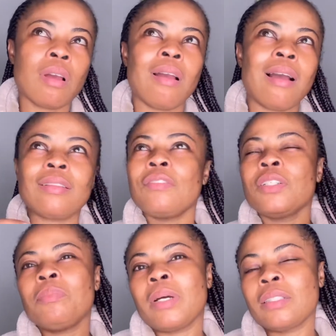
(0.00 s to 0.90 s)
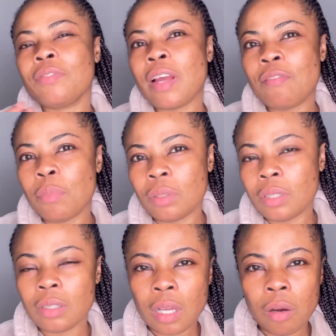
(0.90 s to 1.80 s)
I think for the past 5
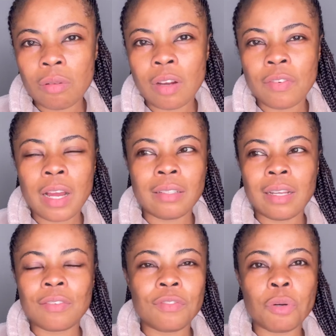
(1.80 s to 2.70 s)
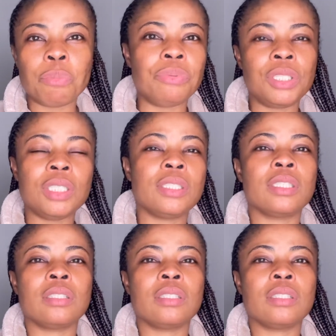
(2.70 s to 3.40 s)
months now. I've had like 4 braids,